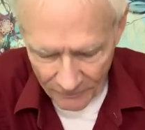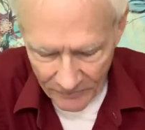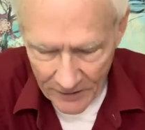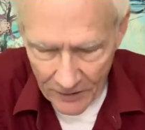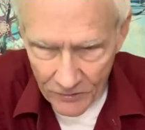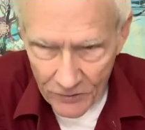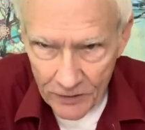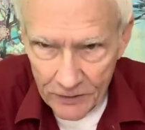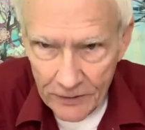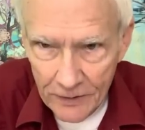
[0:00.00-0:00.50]
I
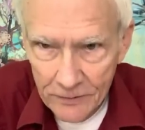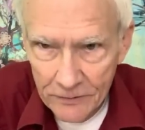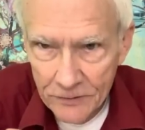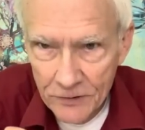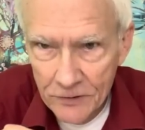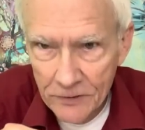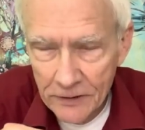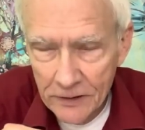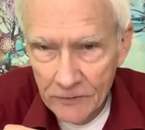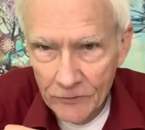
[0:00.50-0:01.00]
think I'll
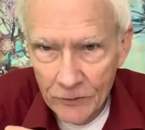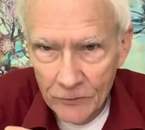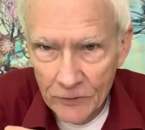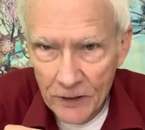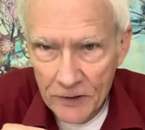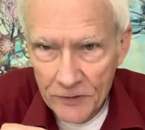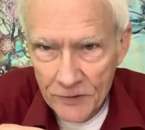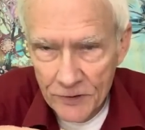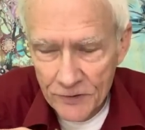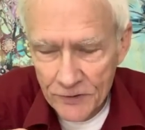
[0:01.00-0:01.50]
just leave the
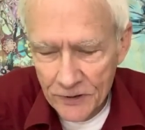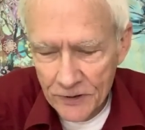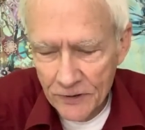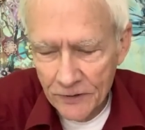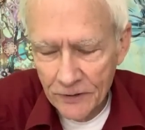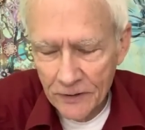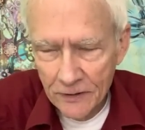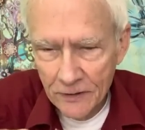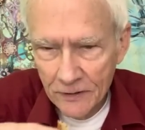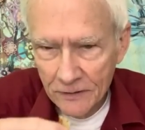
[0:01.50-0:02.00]
raisins in
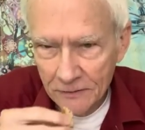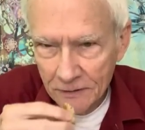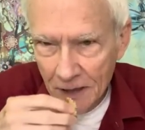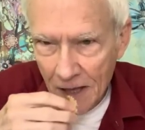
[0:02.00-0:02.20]
there.